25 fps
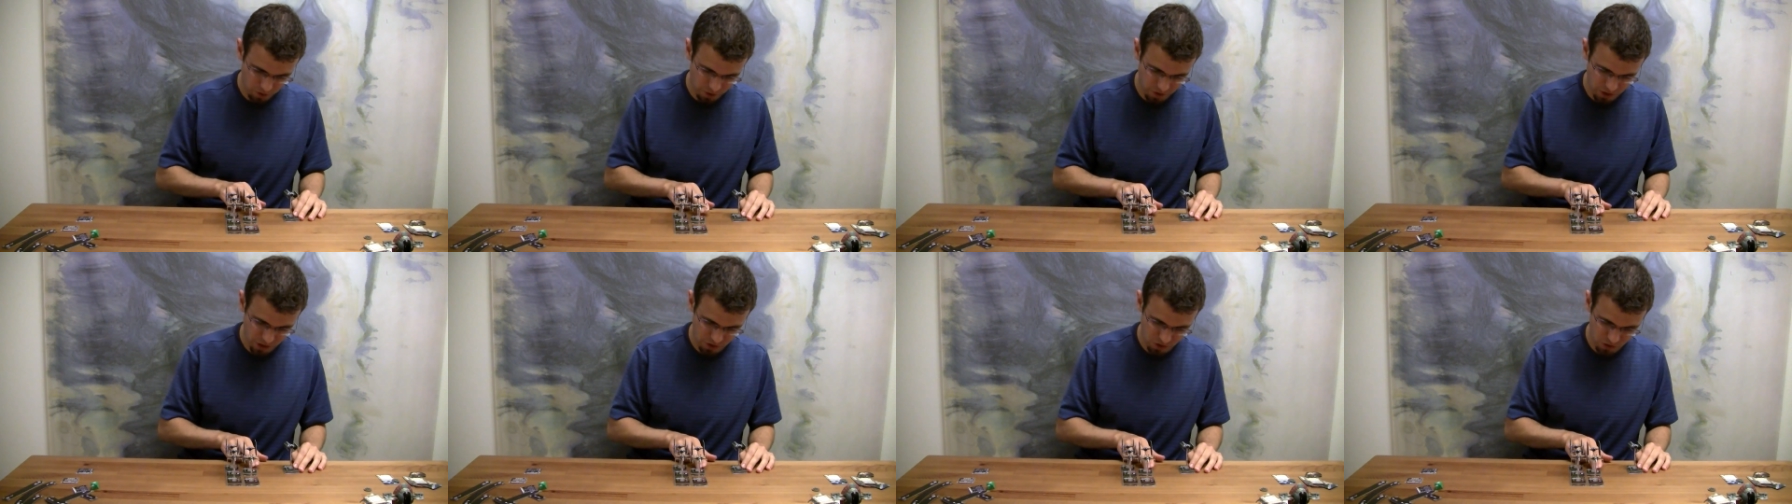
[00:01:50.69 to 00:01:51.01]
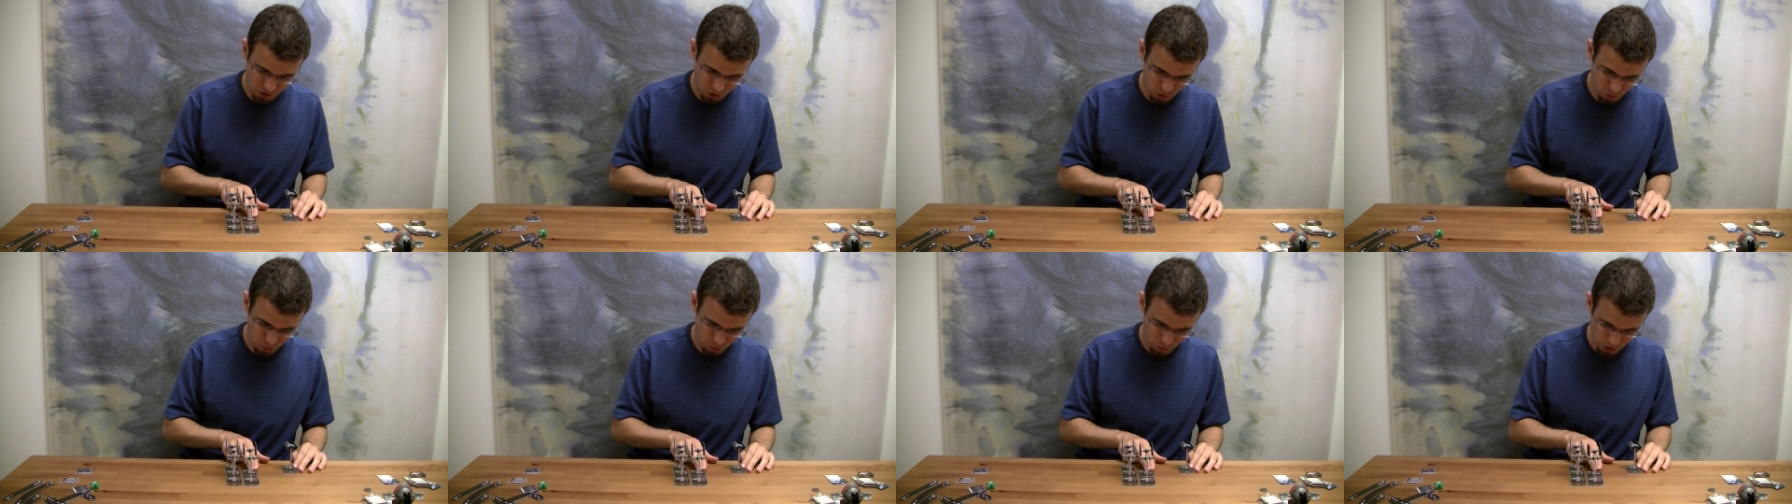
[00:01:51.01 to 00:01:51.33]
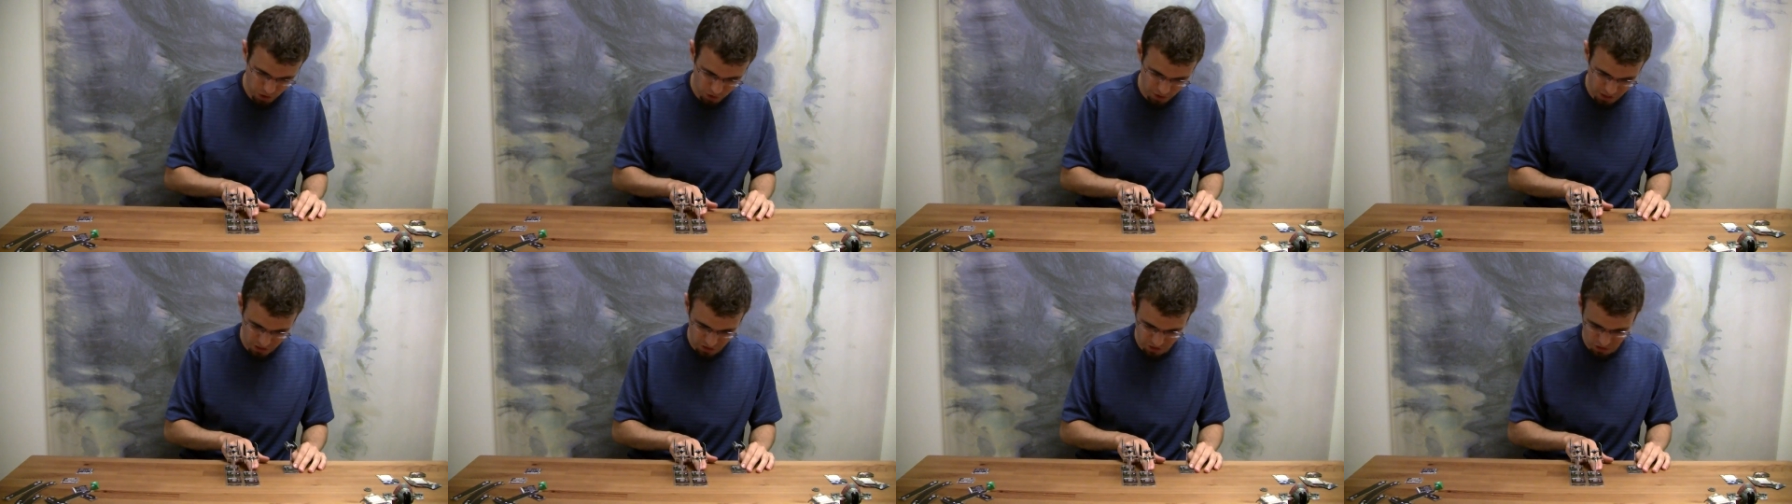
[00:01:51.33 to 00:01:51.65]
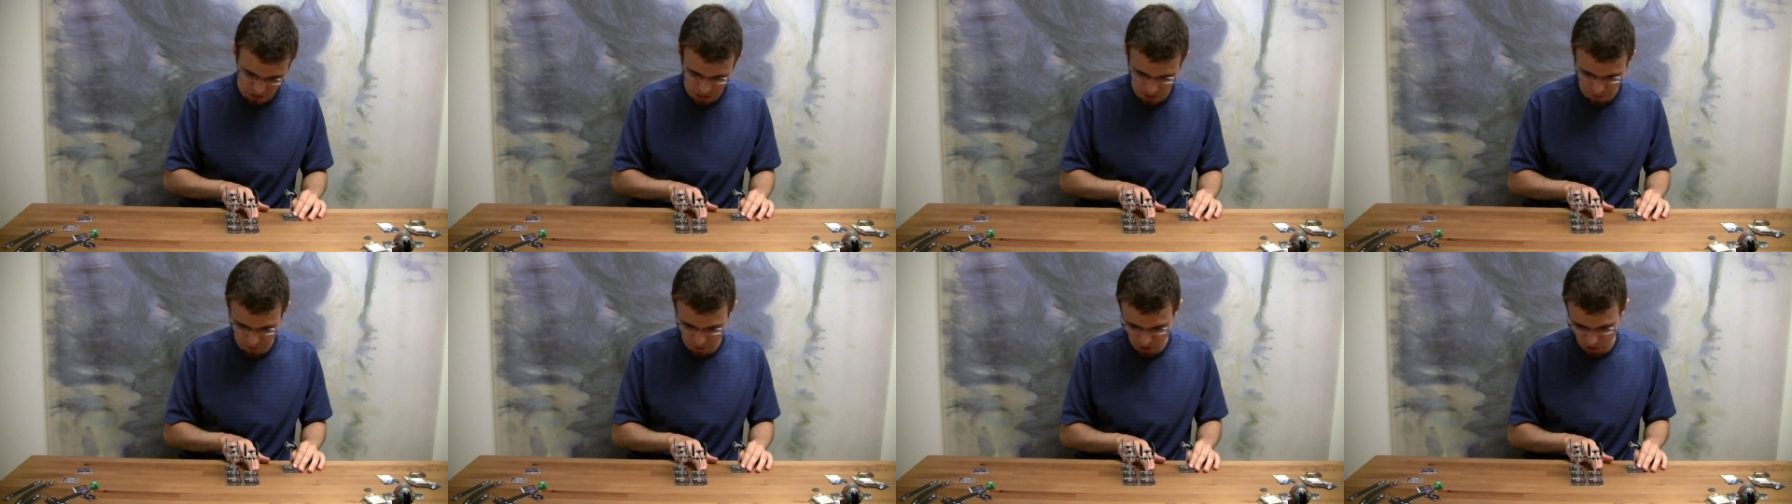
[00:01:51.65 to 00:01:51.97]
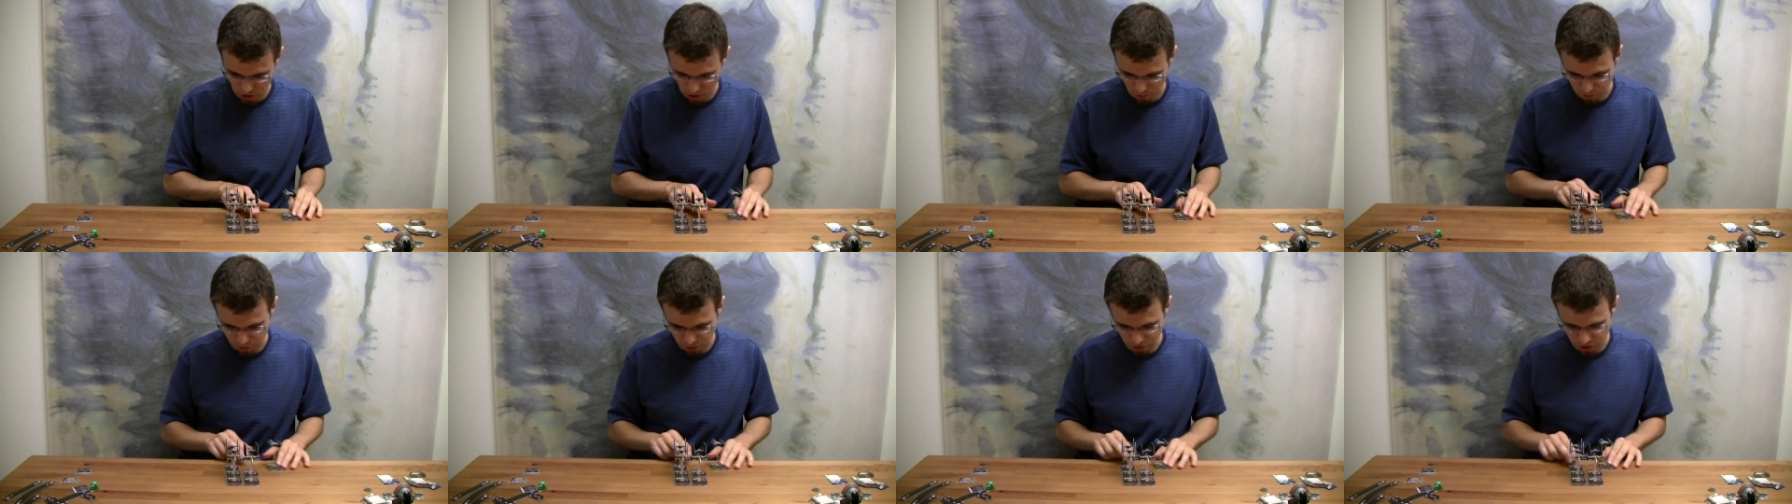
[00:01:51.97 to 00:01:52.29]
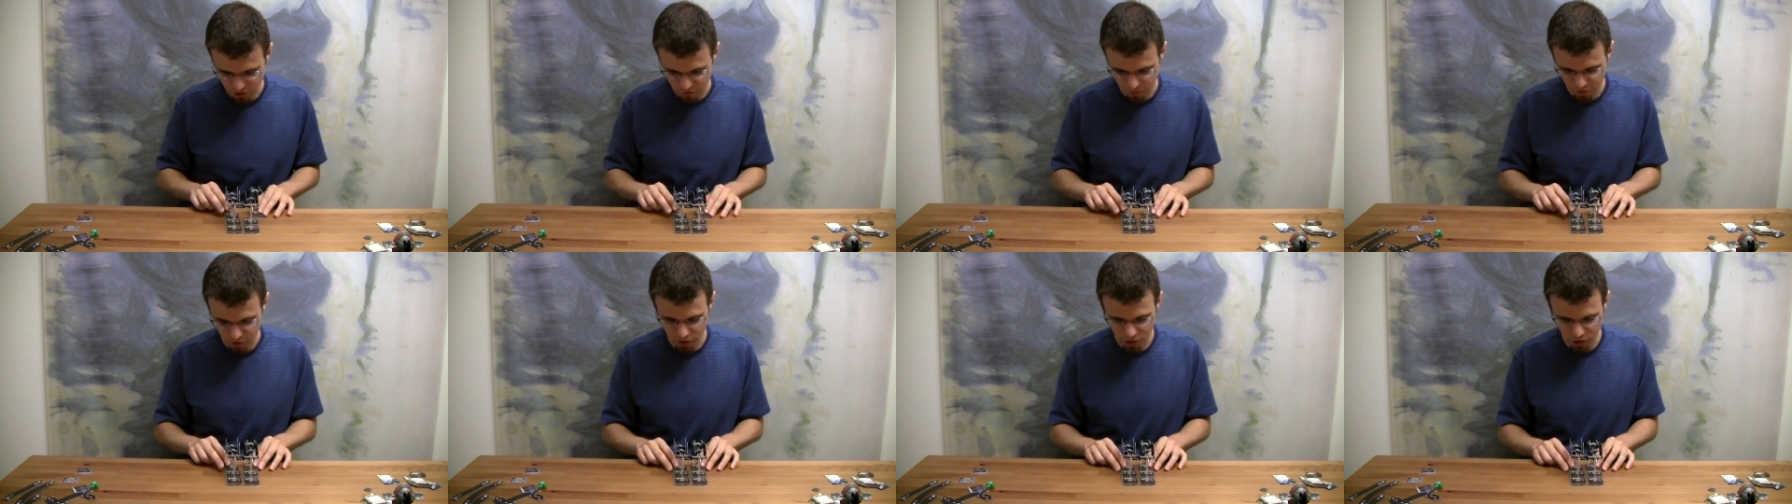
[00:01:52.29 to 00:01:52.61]
And they assume, well, that's got to be a good
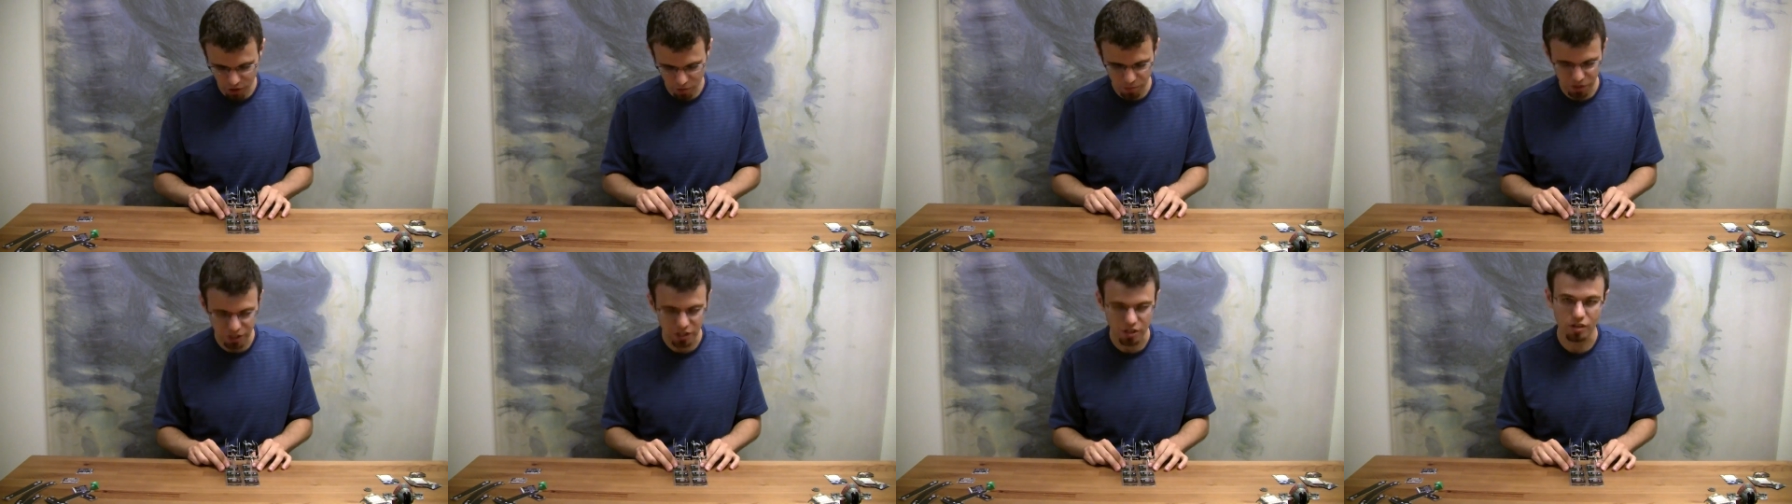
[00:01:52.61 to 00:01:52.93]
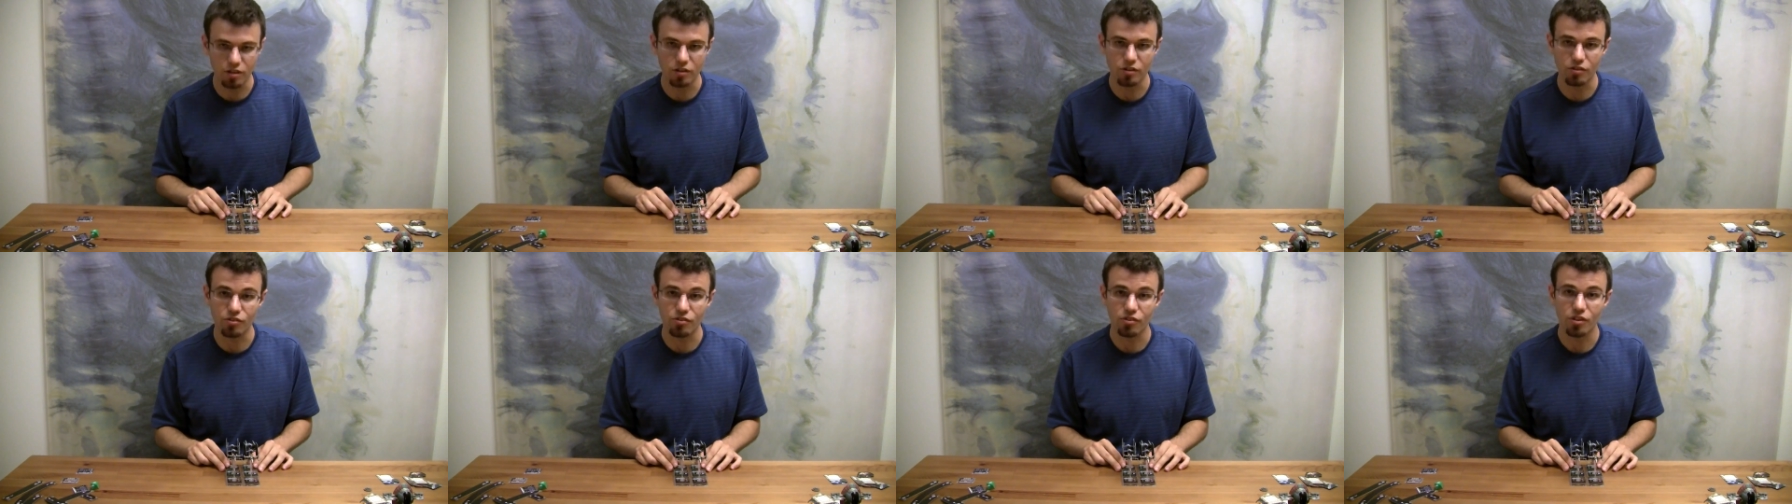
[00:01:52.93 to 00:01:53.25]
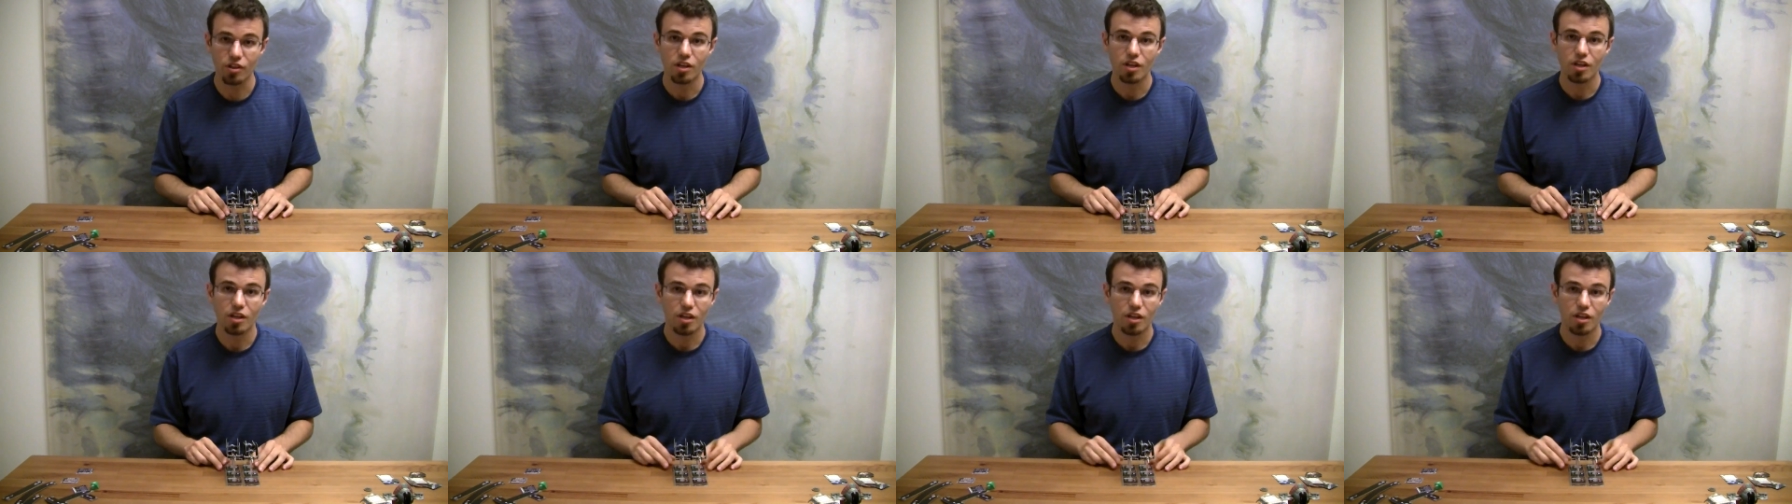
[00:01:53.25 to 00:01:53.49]
place for her because,